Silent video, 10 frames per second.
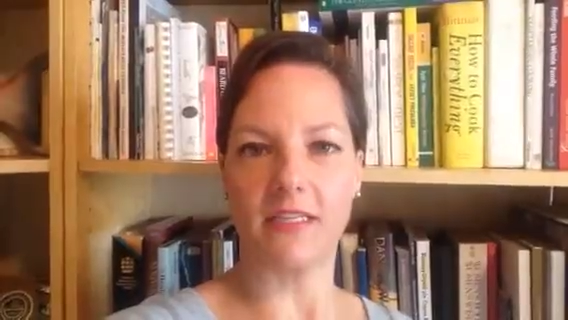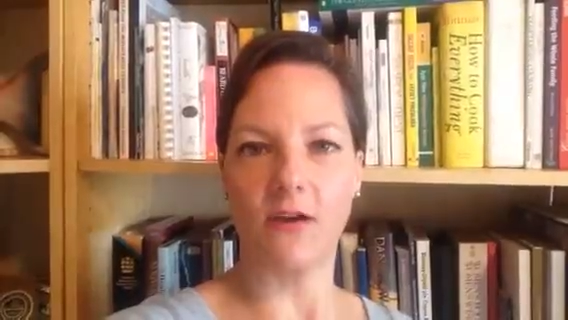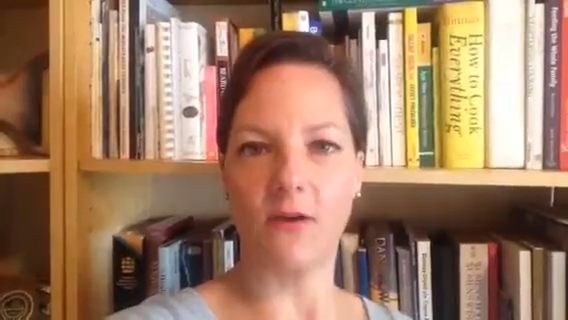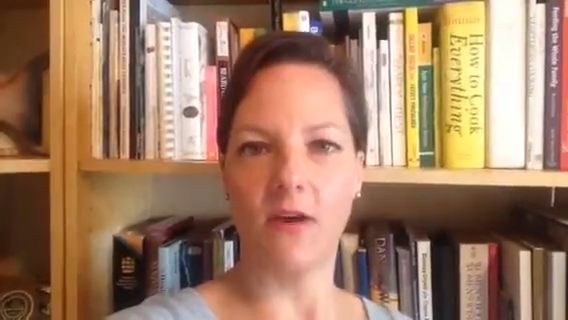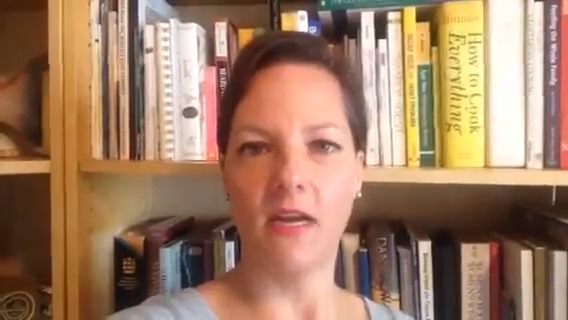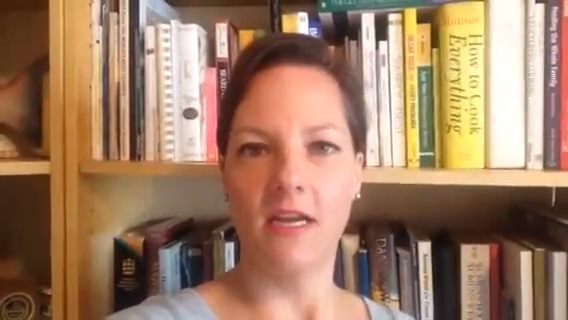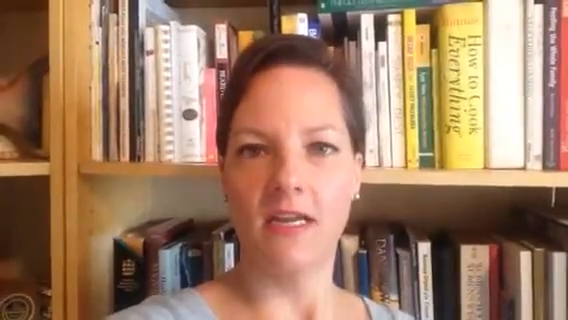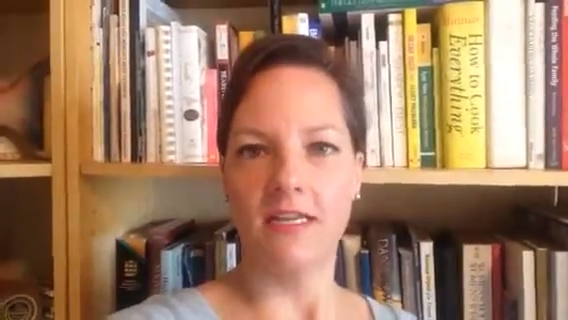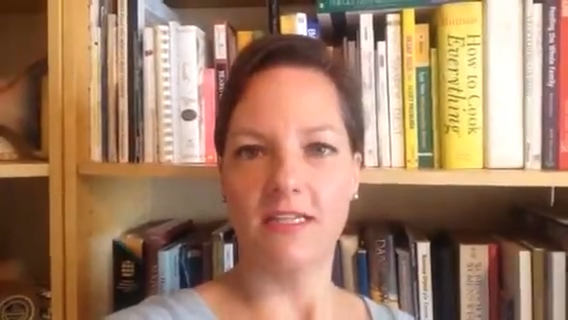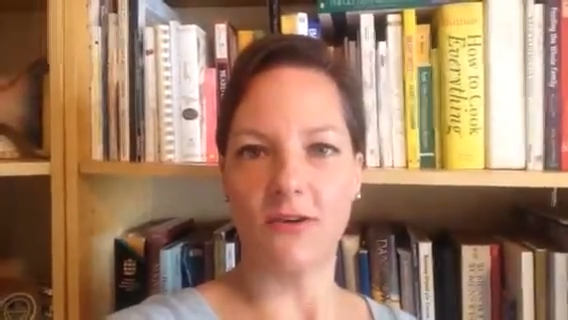So
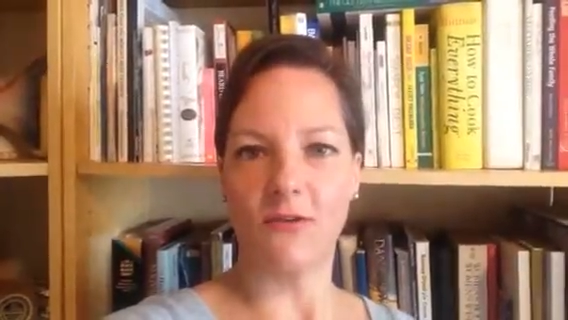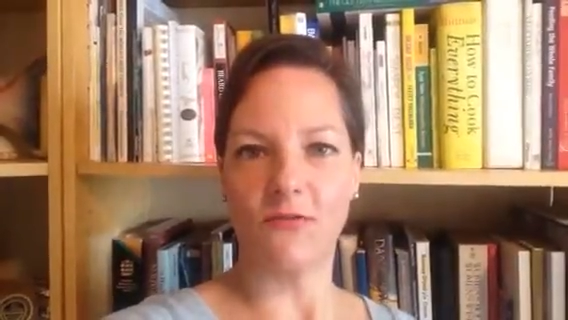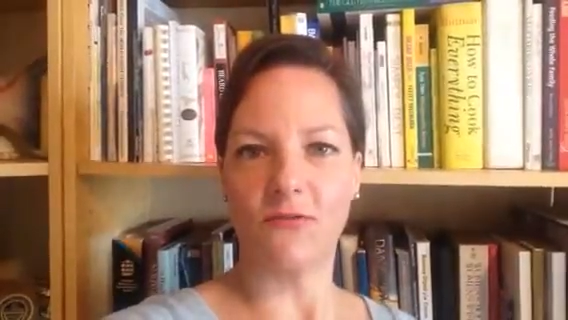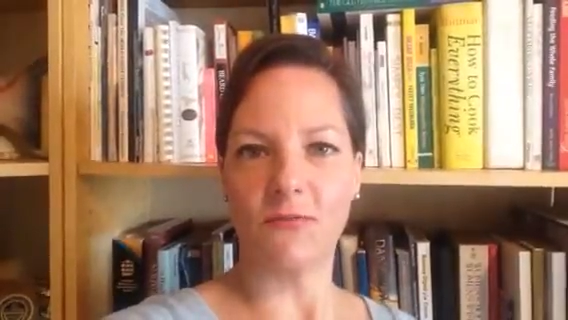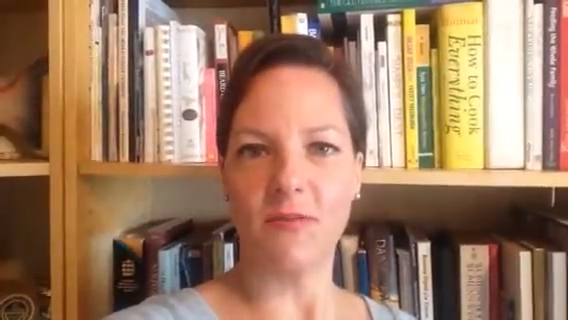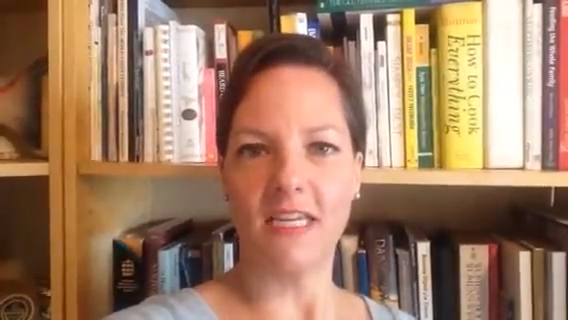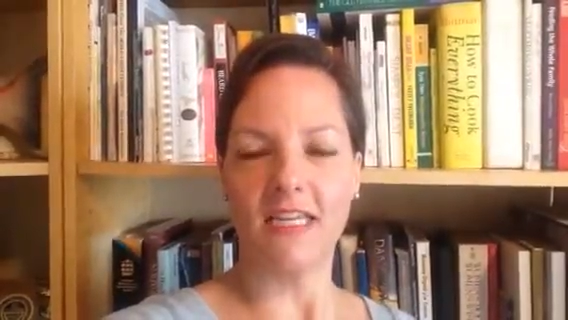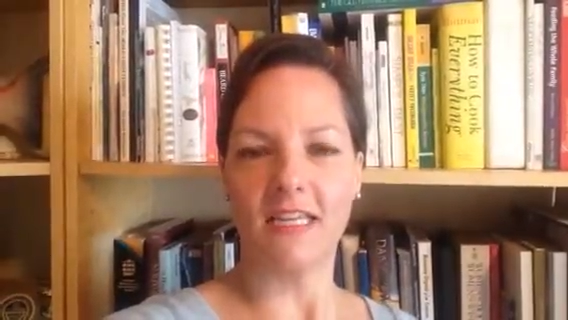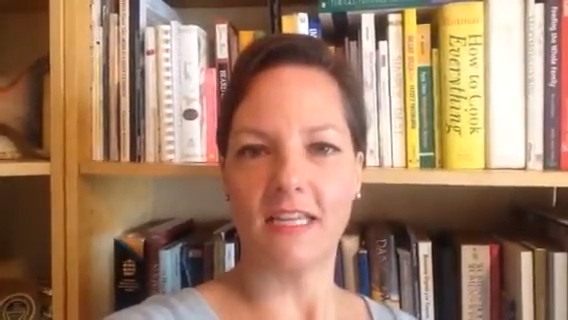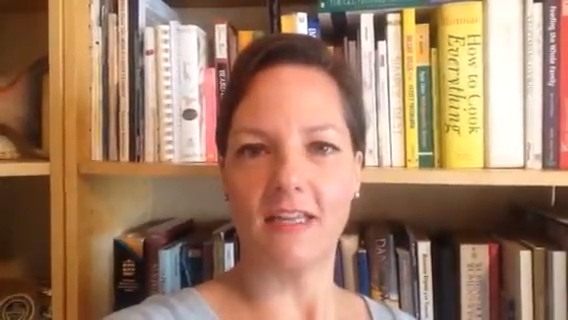for
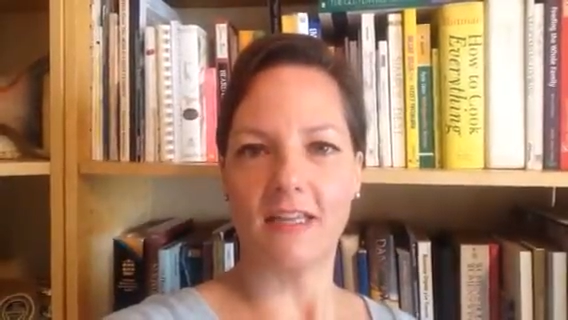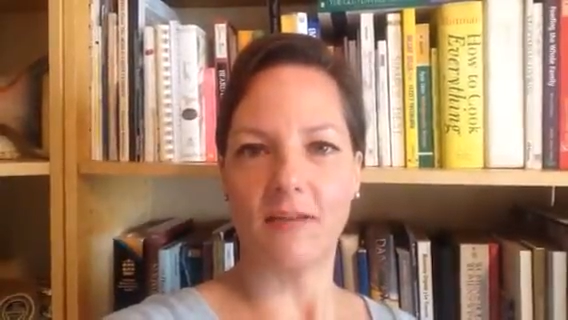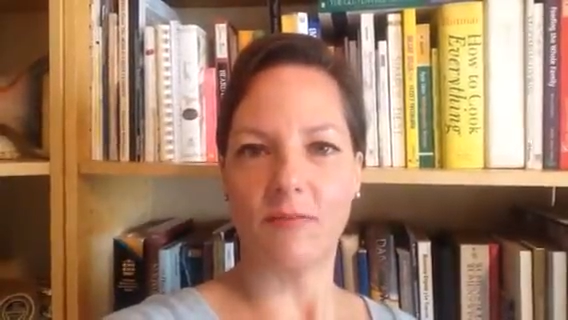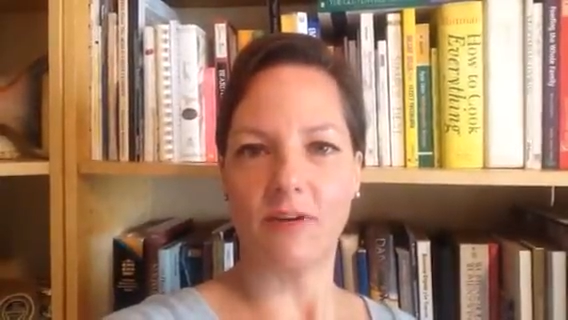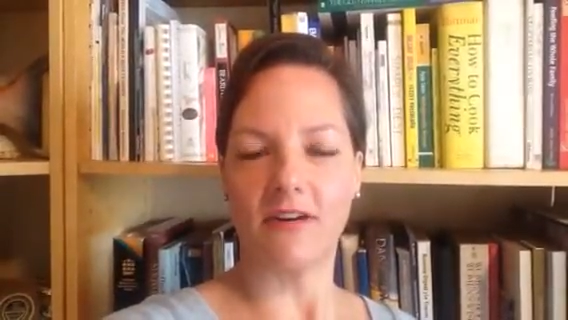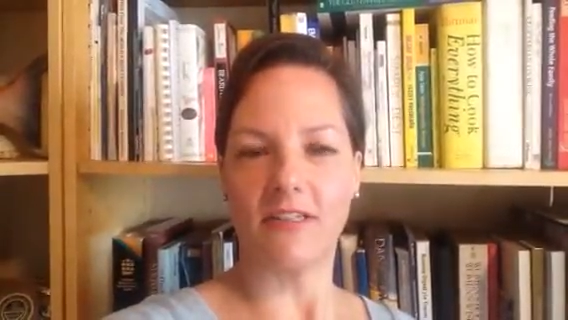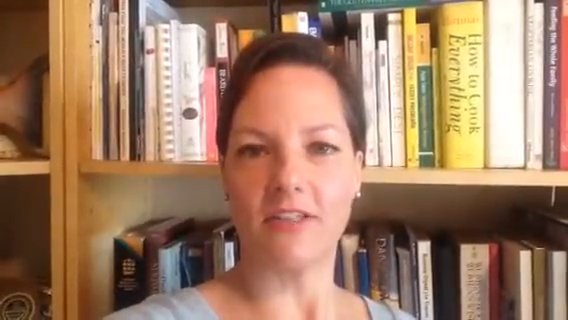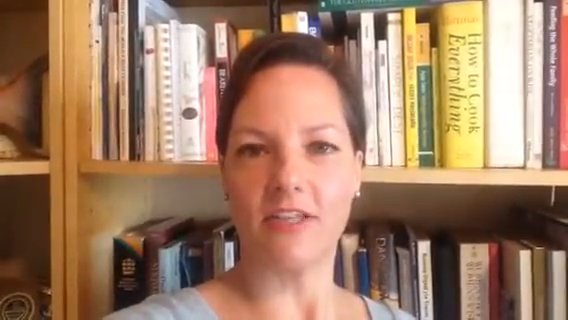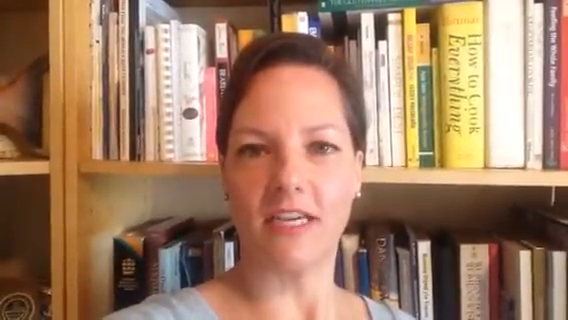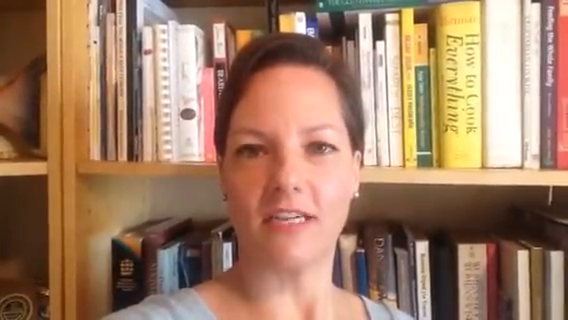me, the prayer
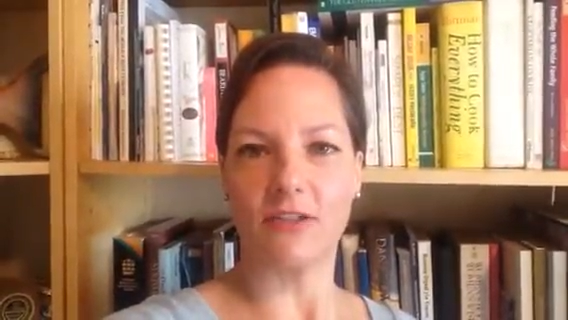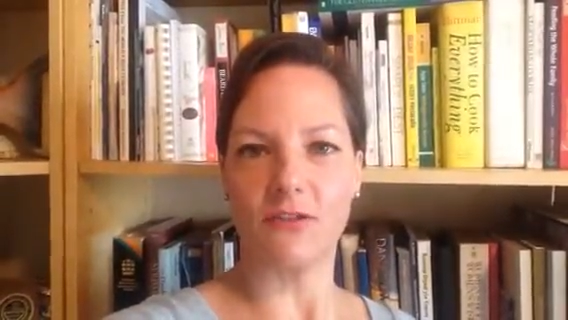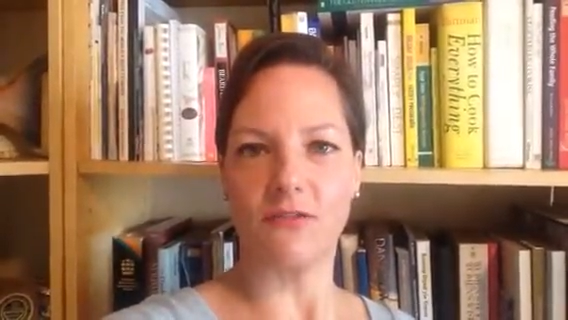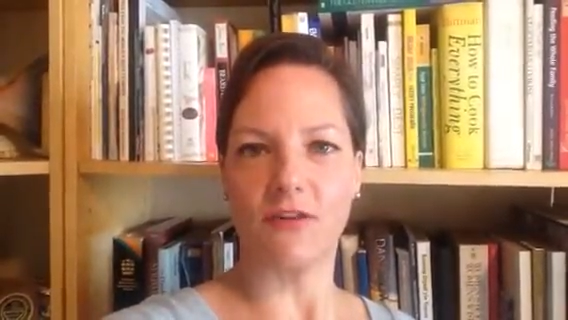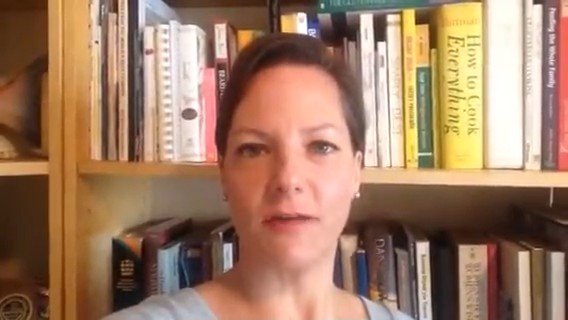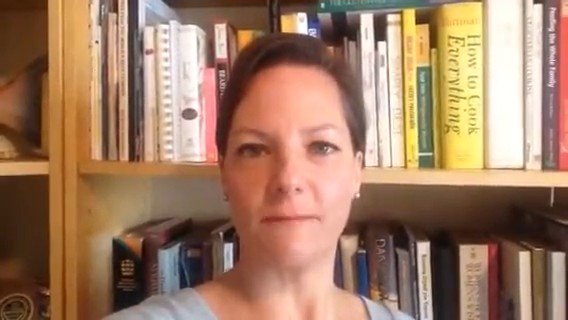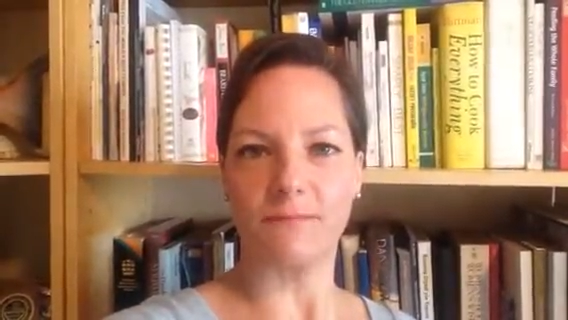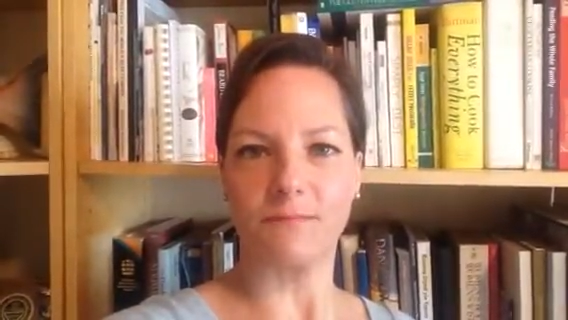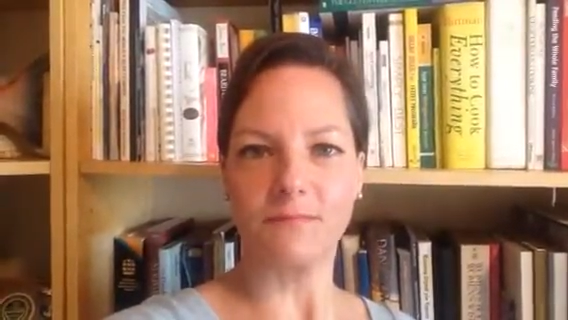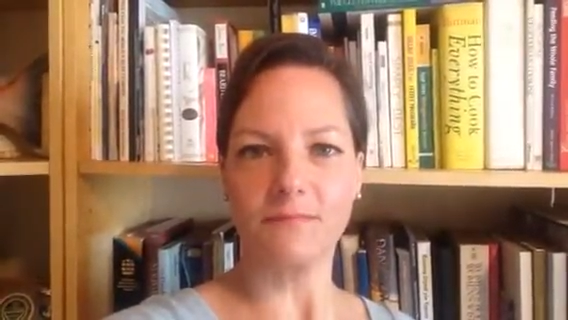has changed from,